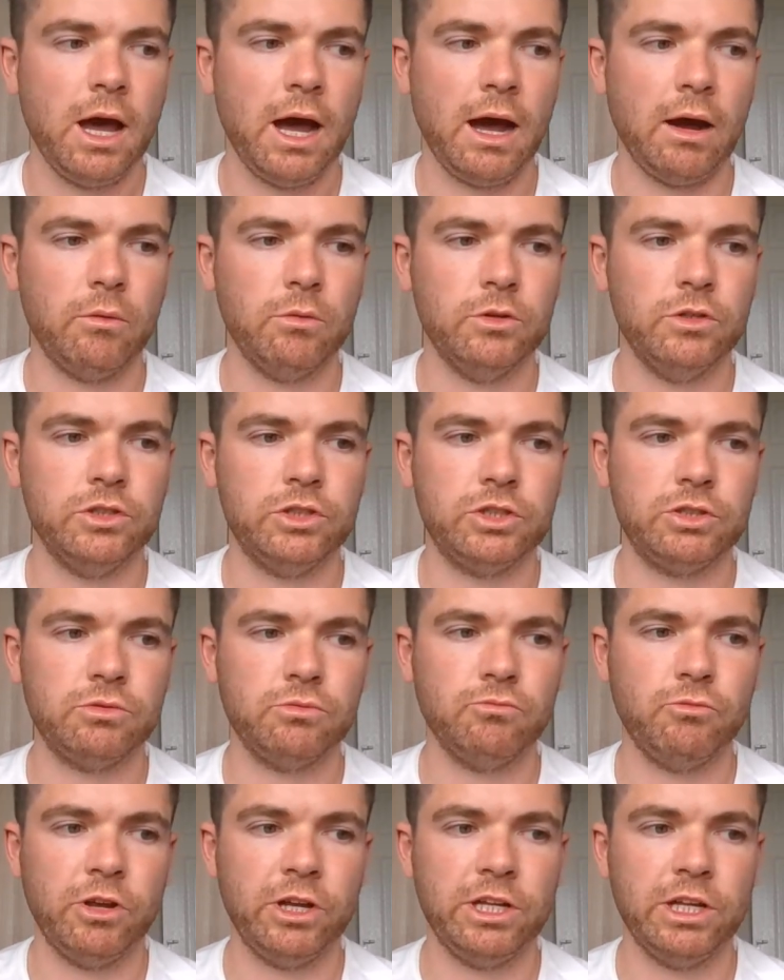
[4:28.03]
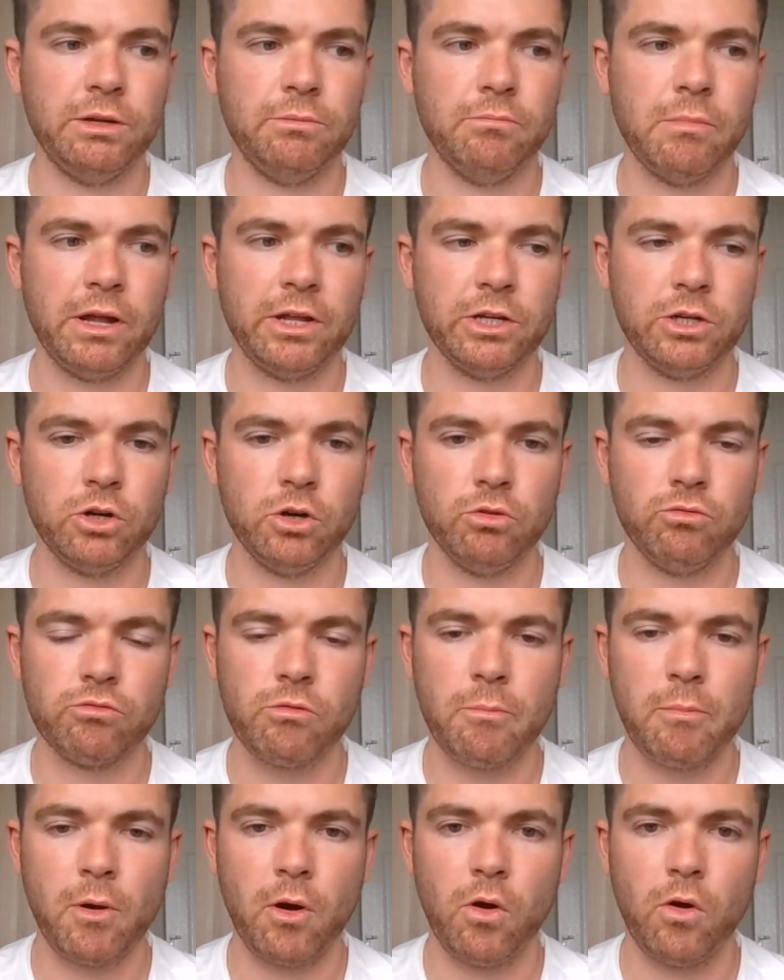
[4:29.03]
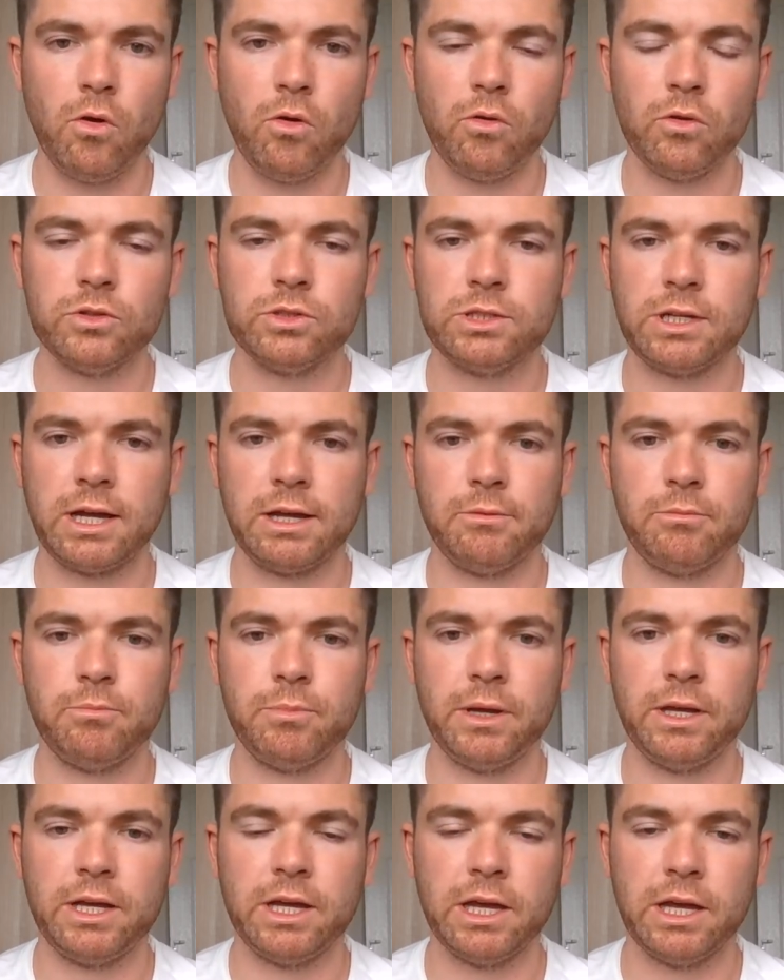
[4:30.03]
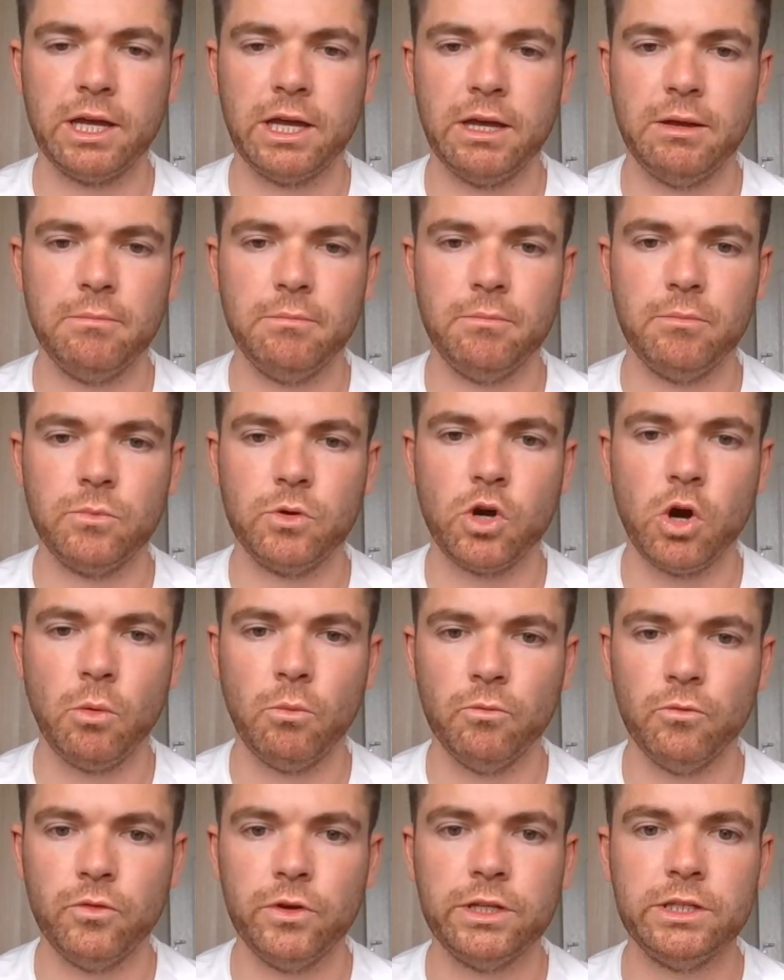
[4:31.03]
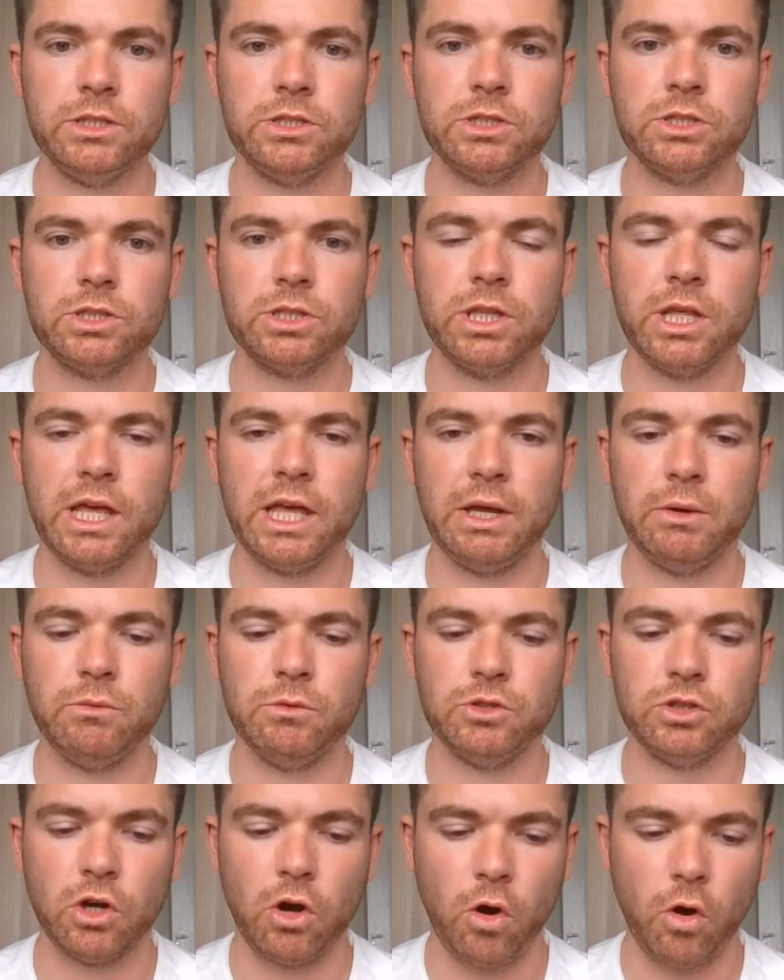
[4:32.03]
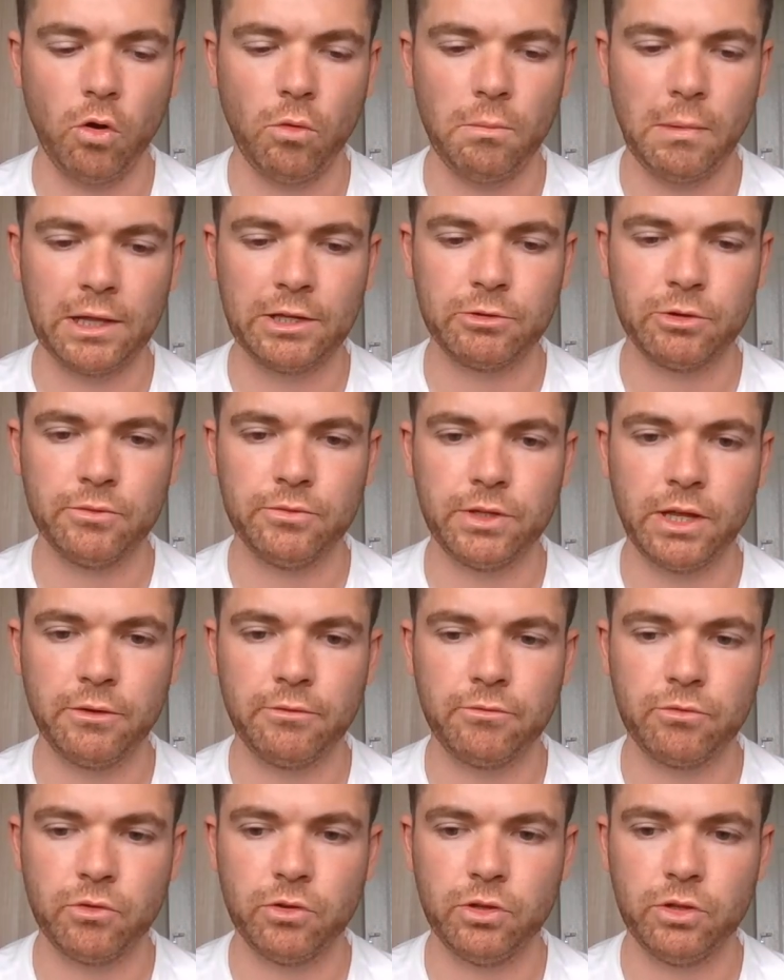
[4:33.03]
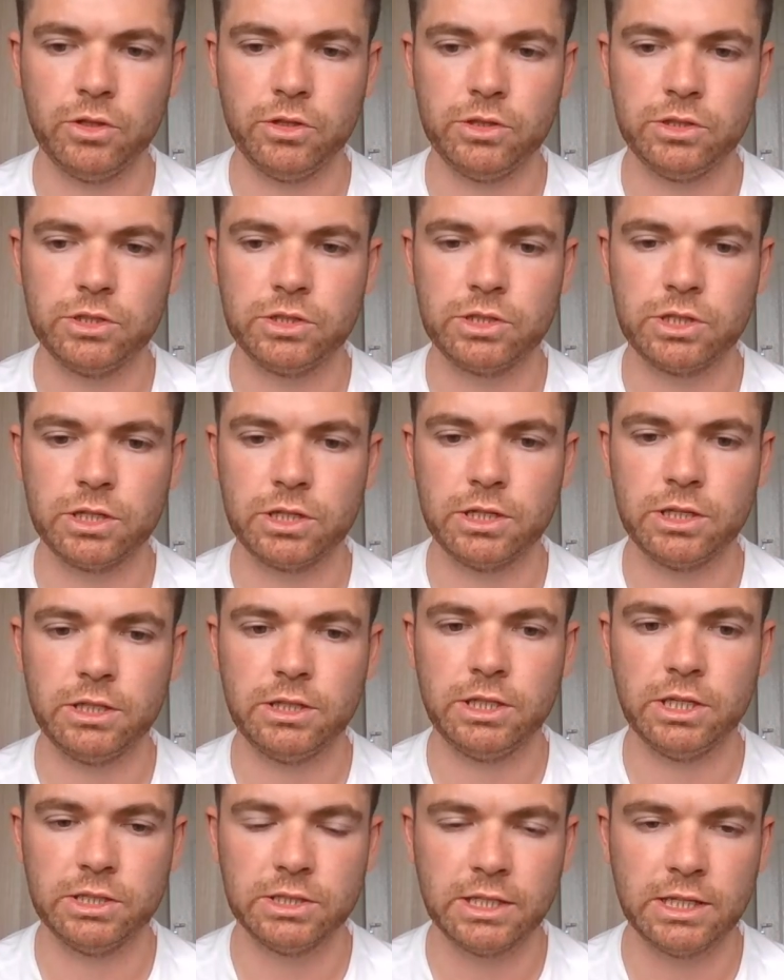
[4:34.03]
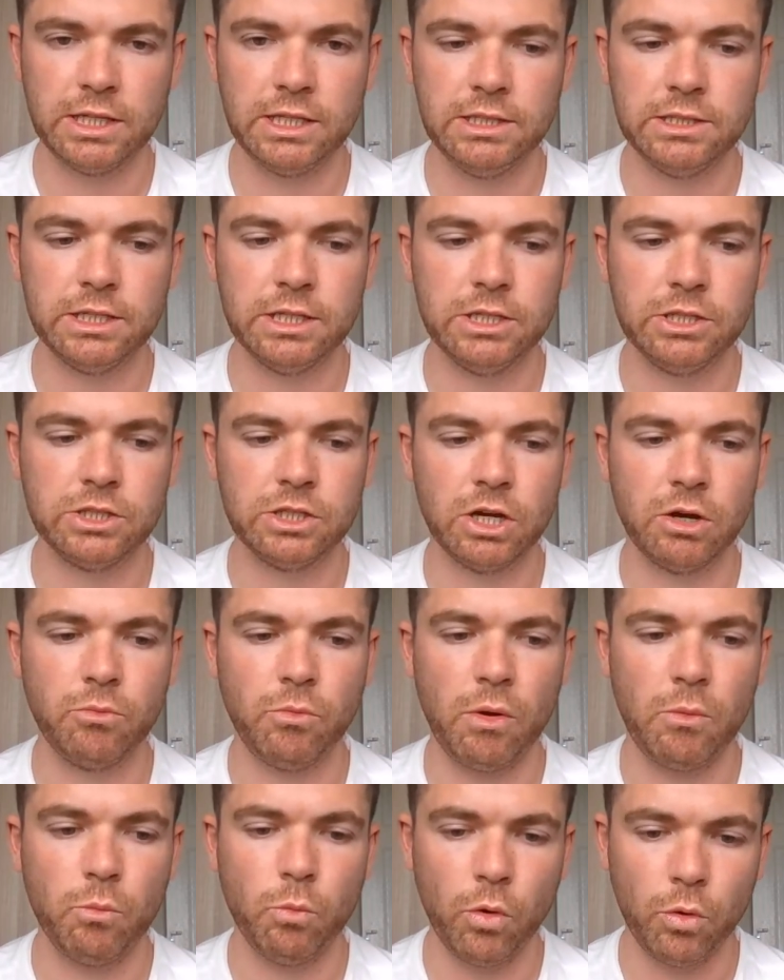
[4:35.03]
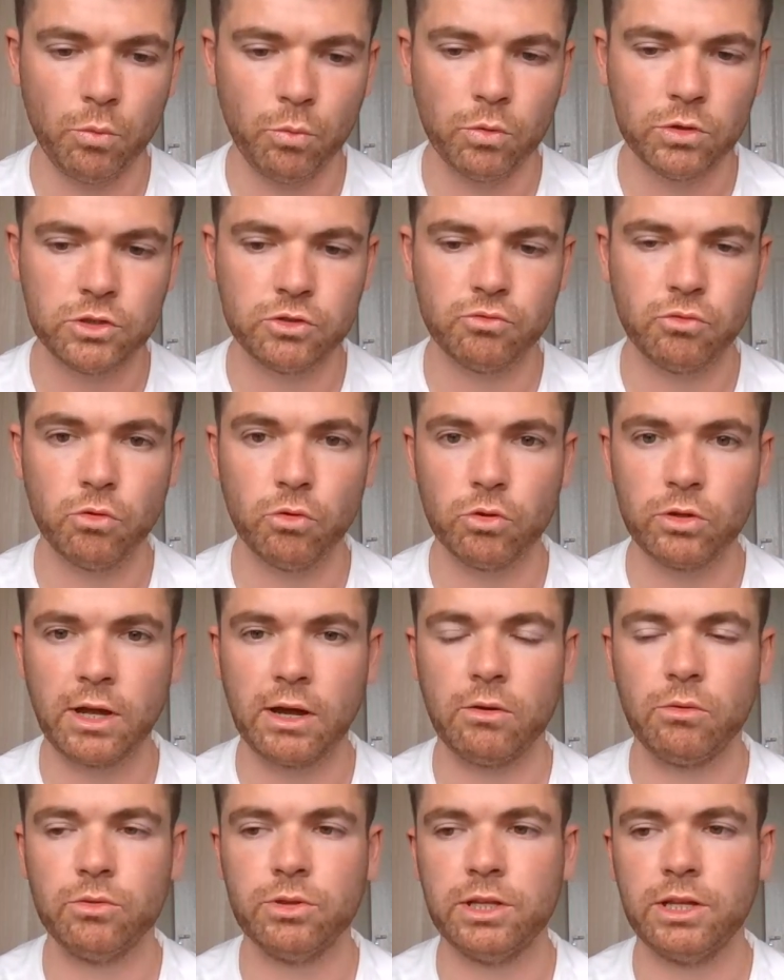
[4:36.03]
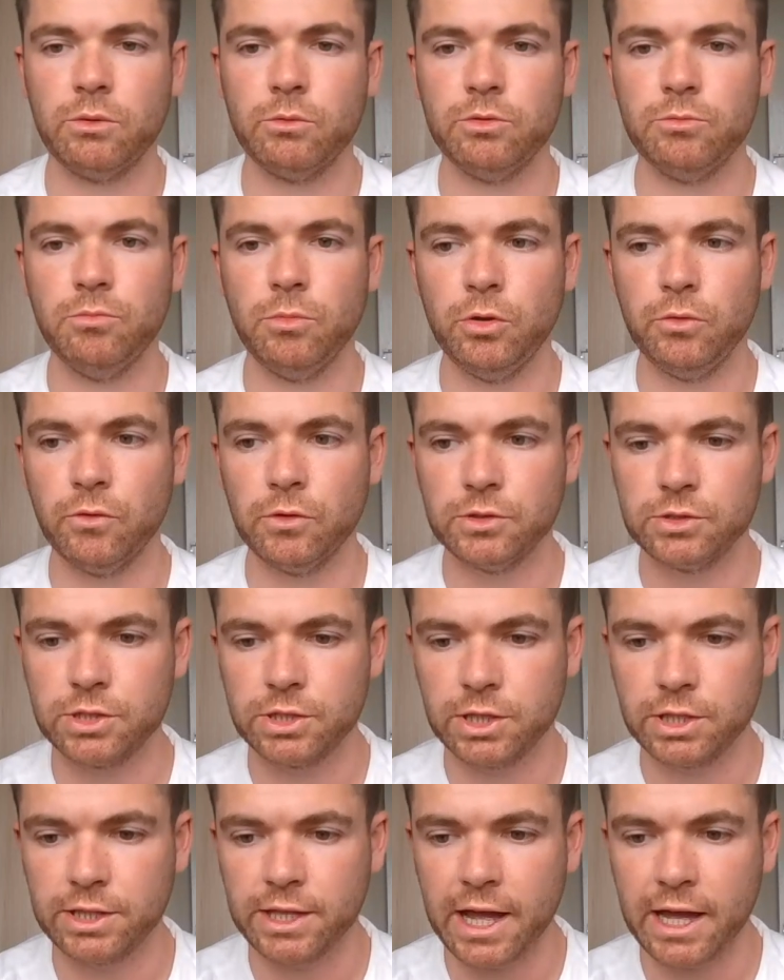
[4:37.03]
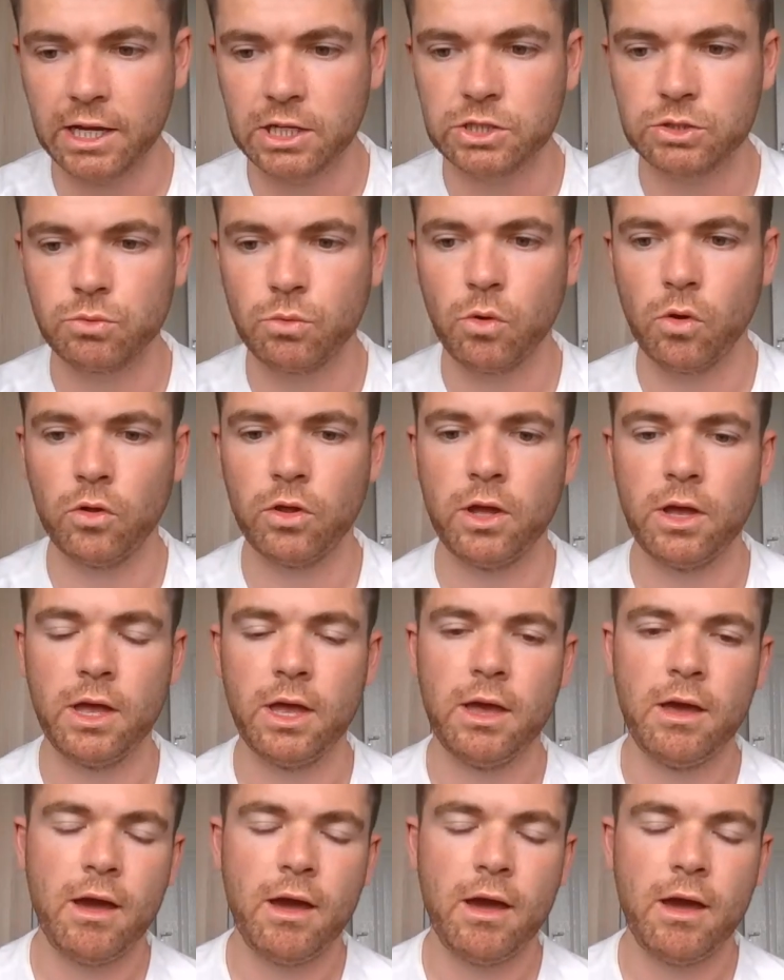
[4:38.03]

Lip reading: I was reading medical reports. I became convinced that it was all manner of different diseases, and when one was ruled out, then I would move on to the next one.